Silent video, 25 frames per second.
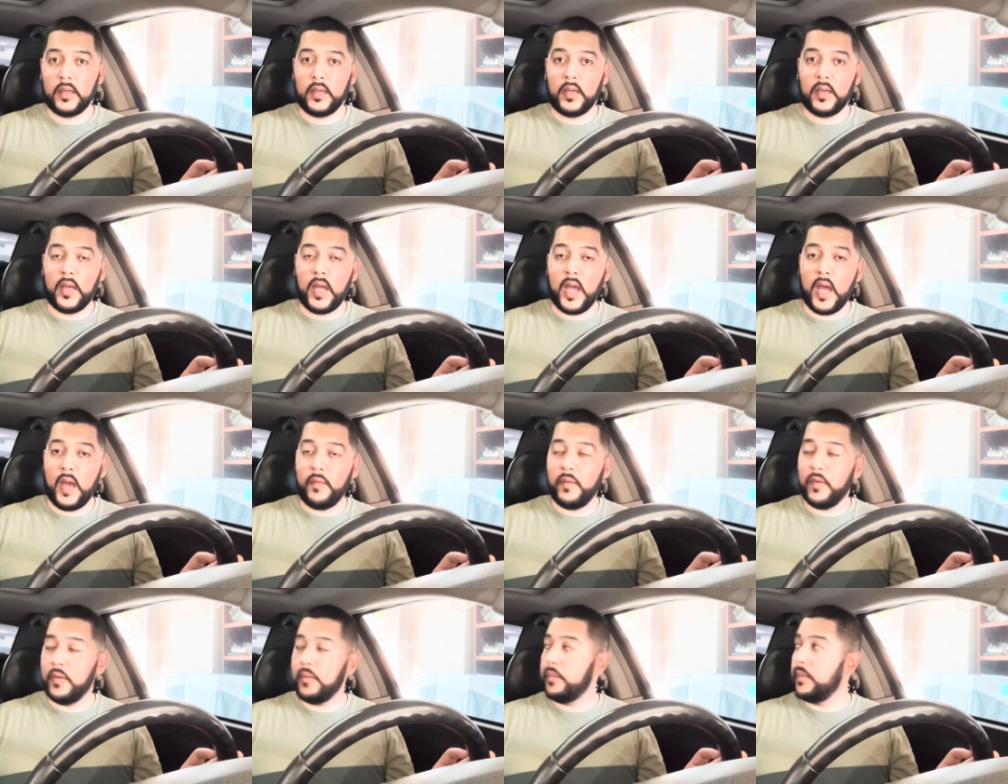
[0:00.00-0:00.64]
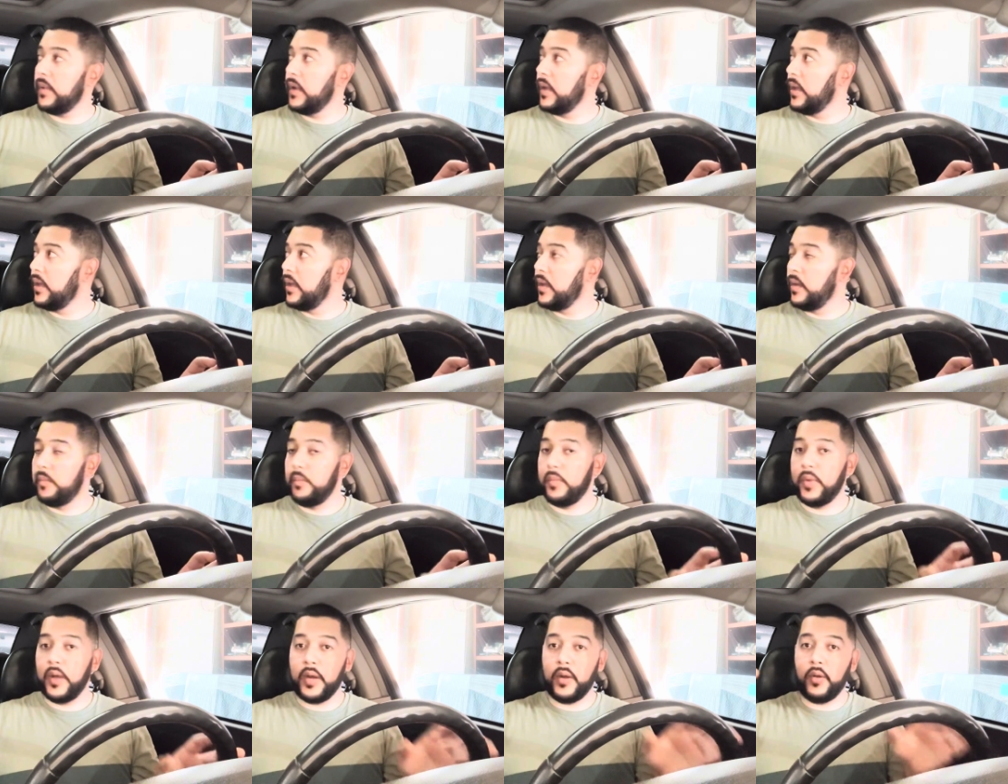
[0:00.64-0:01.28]
have them,
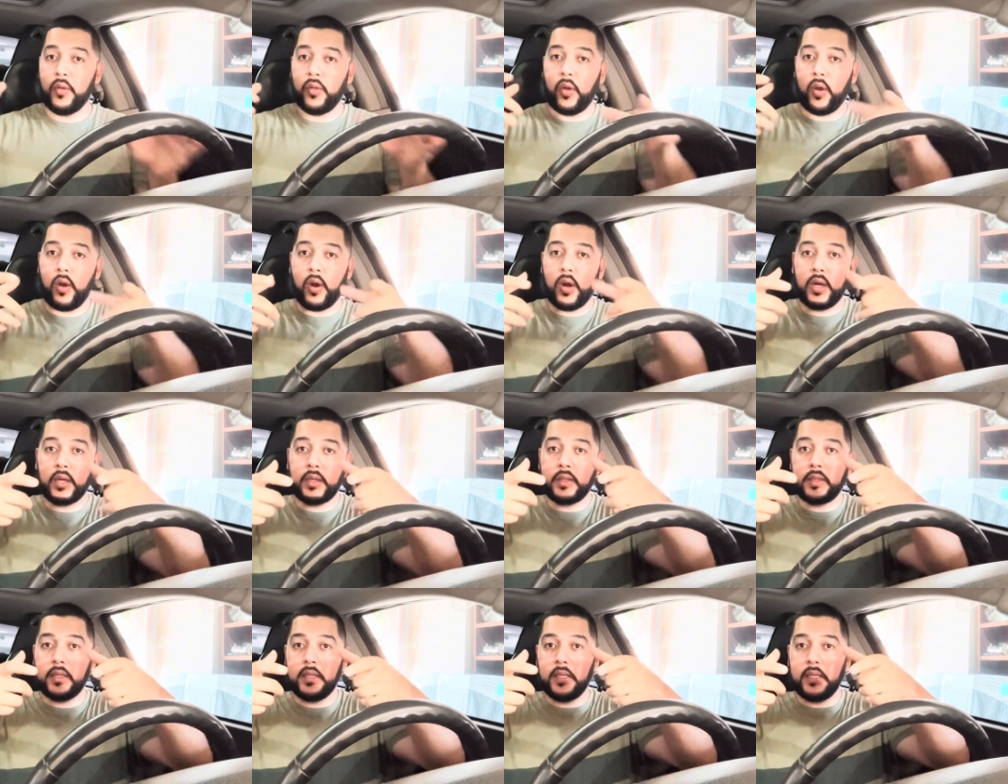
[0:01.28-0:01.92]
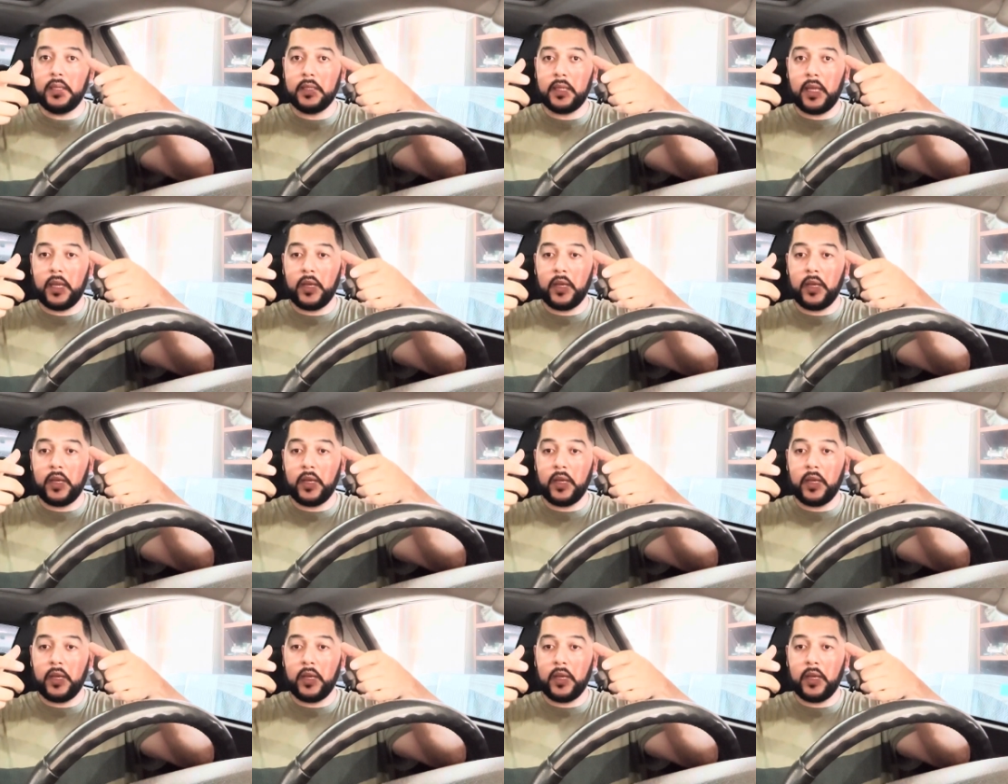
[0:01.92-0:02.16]
but I know the RTs,